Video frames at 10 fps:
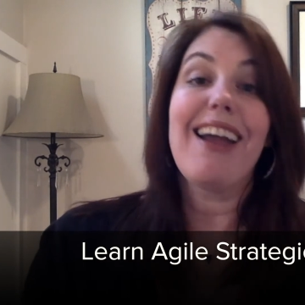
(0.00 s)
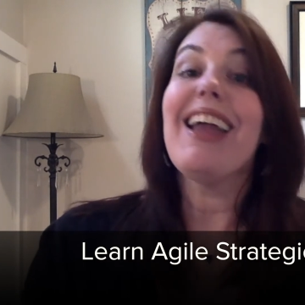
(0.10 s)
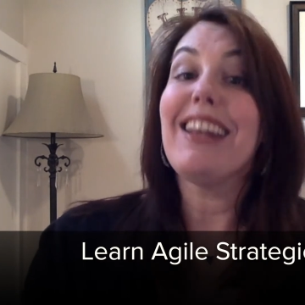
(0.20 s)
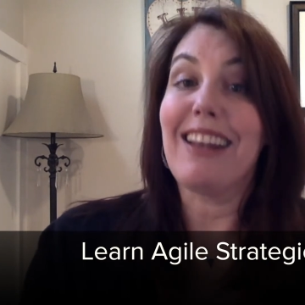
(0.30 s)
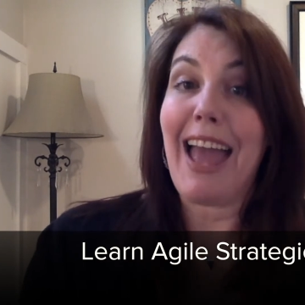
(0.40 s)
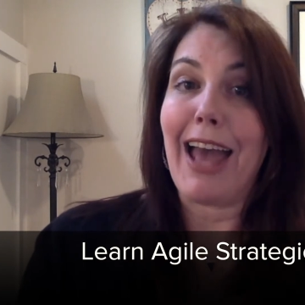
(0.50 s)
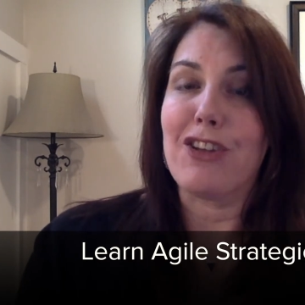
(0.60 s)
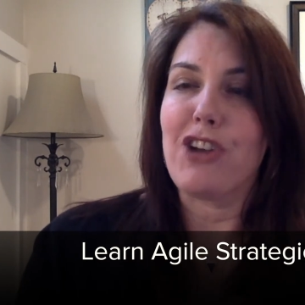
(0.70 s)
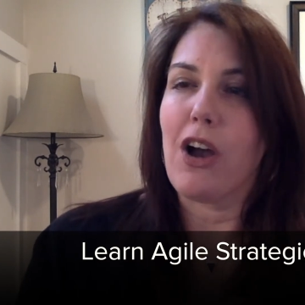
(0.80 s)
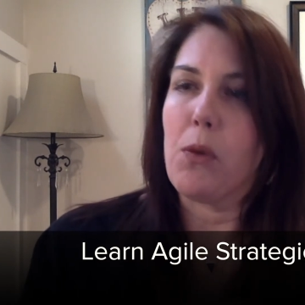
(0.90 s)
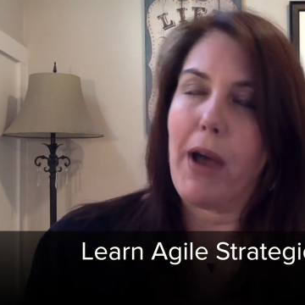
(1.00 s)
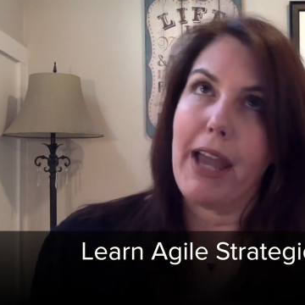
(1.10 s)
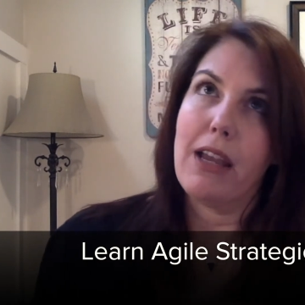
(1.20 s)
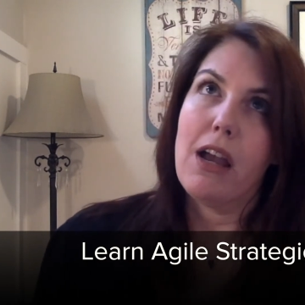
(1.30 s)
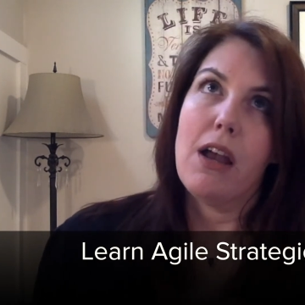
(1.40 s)
in an Agile
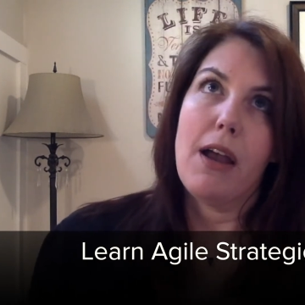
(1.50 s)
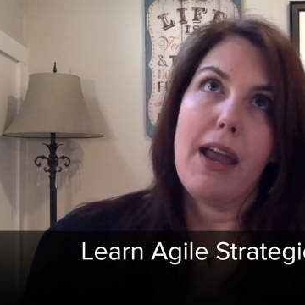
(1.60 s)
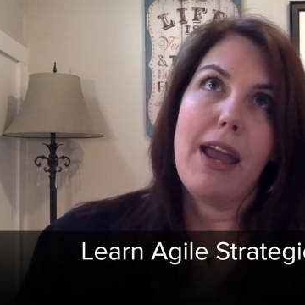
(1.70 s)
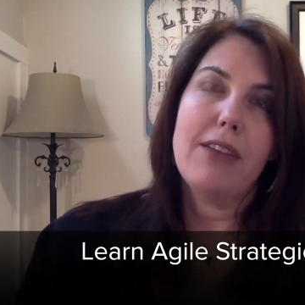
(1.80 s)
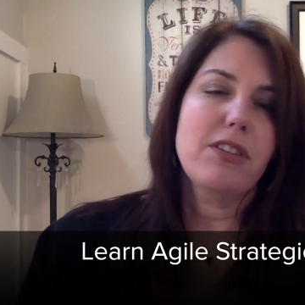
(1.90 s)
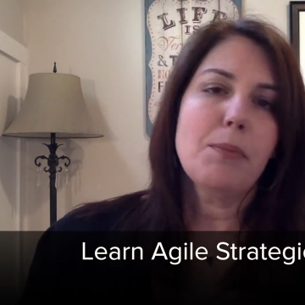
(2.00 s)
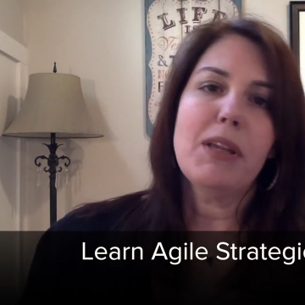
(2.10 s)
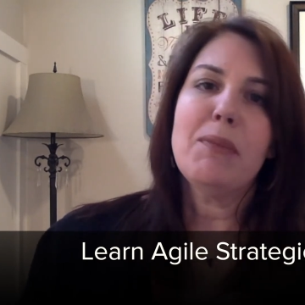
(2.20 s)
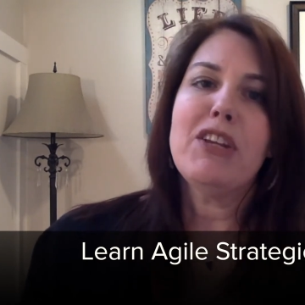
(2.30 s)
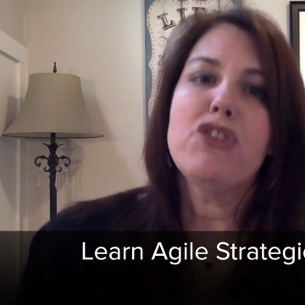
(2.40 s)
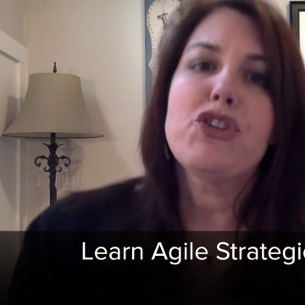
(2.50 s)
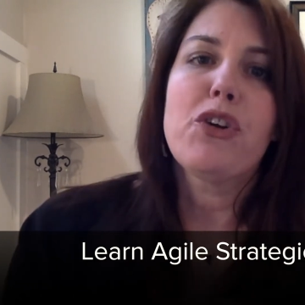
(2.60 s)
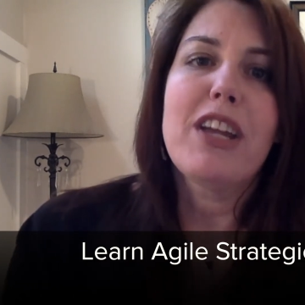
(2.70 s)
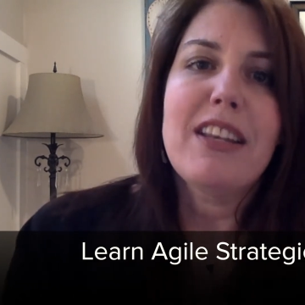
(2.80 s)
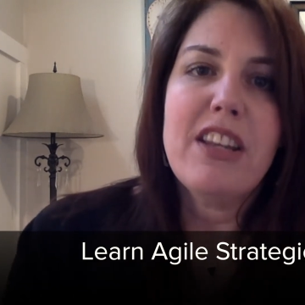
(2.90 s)
way, it simply means
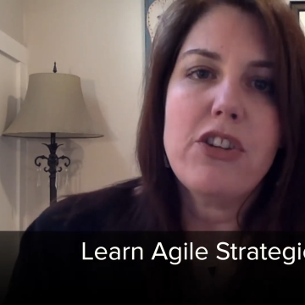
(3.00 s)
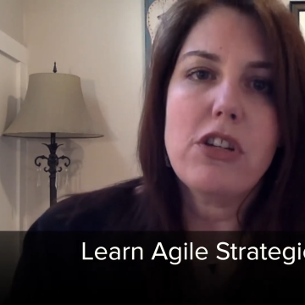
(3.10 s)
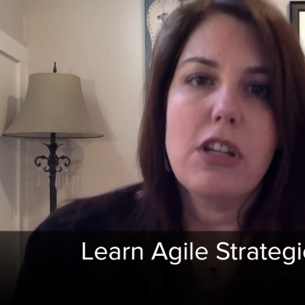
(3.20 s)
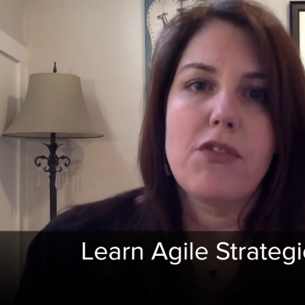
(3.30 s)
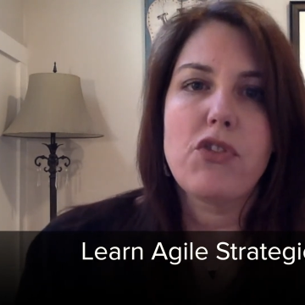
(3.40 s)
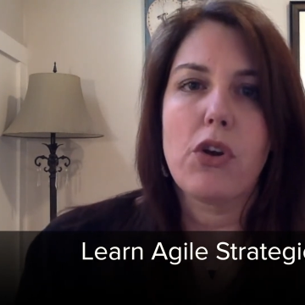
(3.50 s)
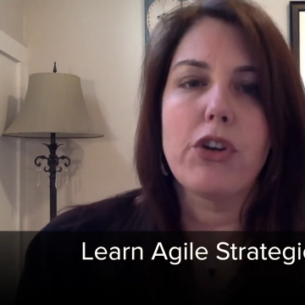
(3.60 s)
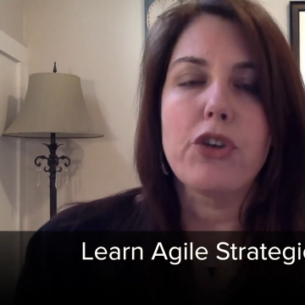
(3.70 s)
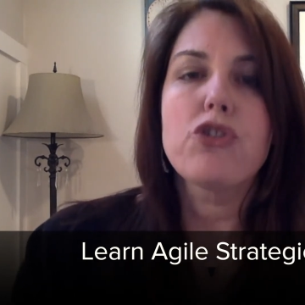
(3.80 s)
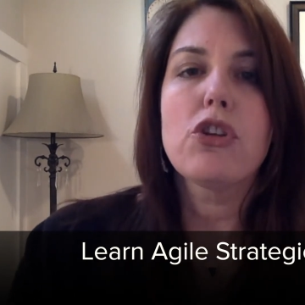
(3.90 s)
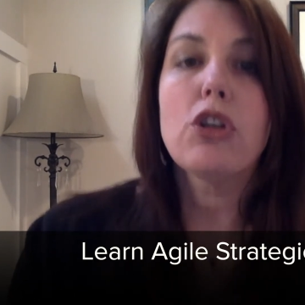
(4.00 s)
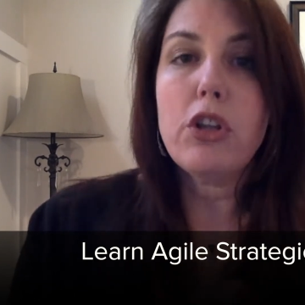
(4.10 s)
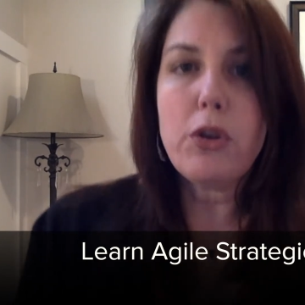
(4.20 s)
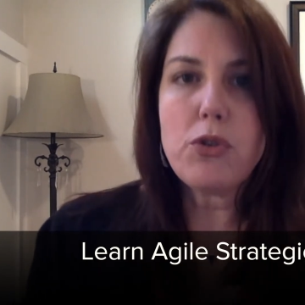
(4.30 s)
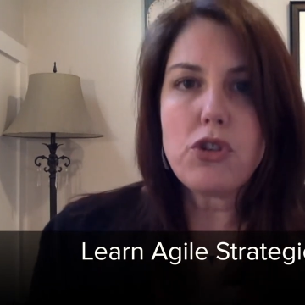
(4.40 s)
your initiatives or your
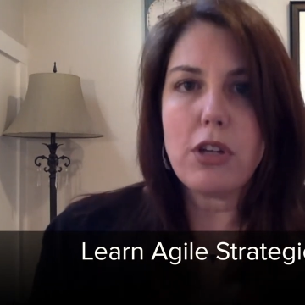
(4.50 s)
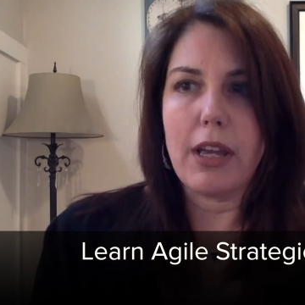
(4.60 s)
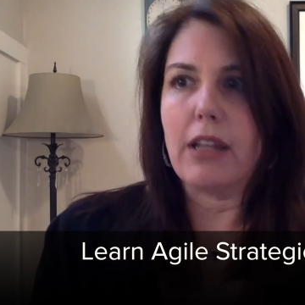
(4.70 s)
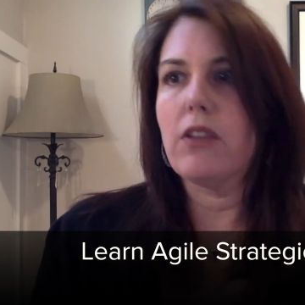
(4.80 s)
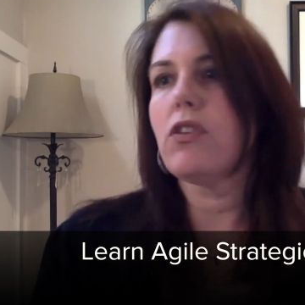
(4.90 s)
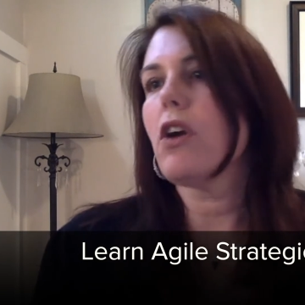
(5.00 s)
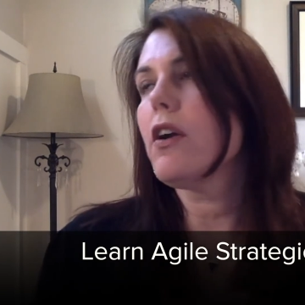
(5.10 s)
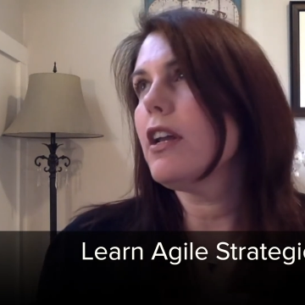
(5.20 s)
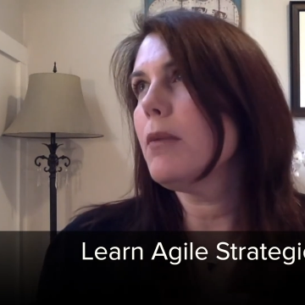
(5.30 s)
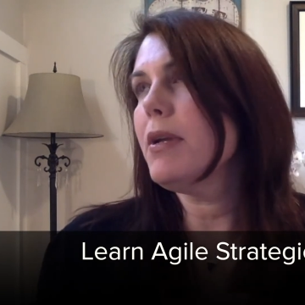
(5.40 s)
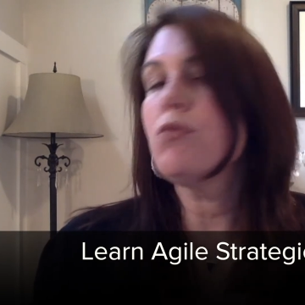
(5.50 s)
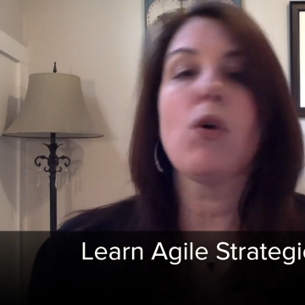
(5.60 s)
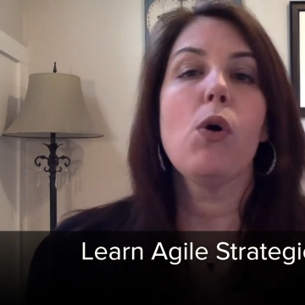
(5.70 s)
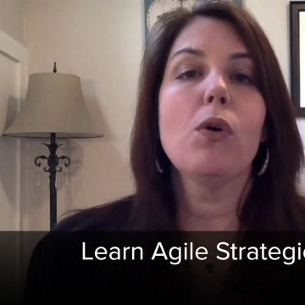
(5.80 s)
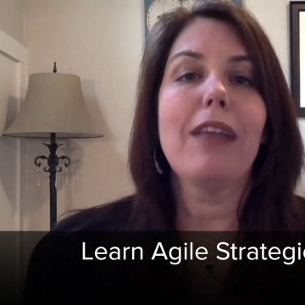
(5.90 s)
solutions are going to be
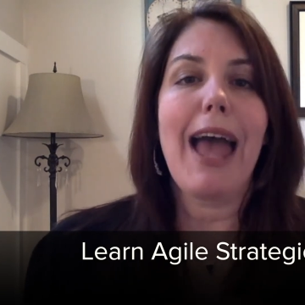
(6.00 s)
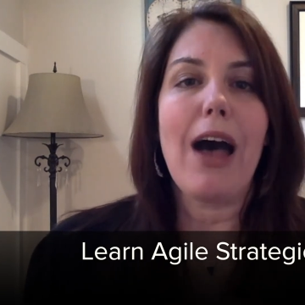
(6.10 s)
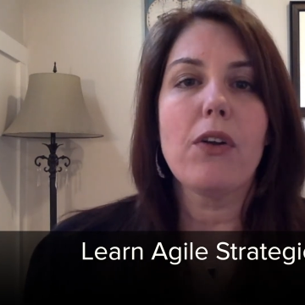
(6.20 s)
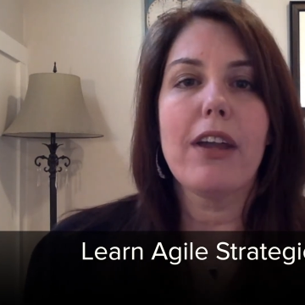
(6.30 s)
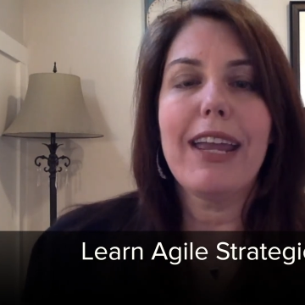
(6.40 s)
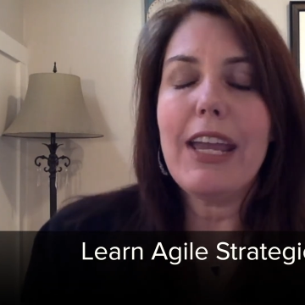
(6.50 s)
rolled out